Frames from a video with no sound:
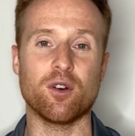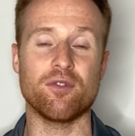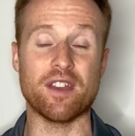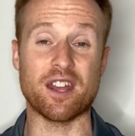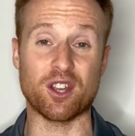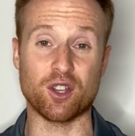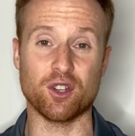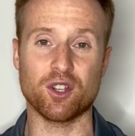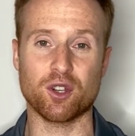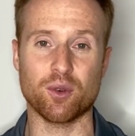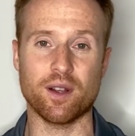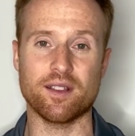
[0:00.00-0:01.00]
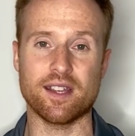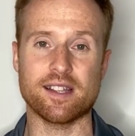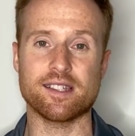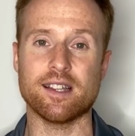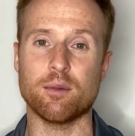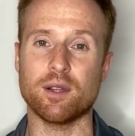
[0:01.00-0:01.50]
if you had a good career at the
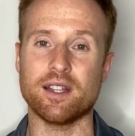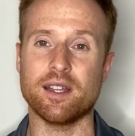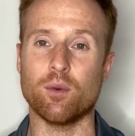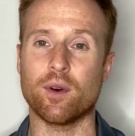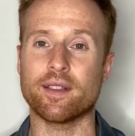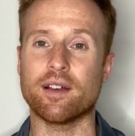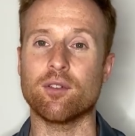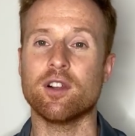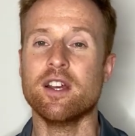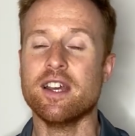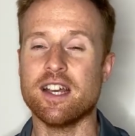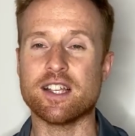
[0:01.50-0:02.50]
NCAA D1 level,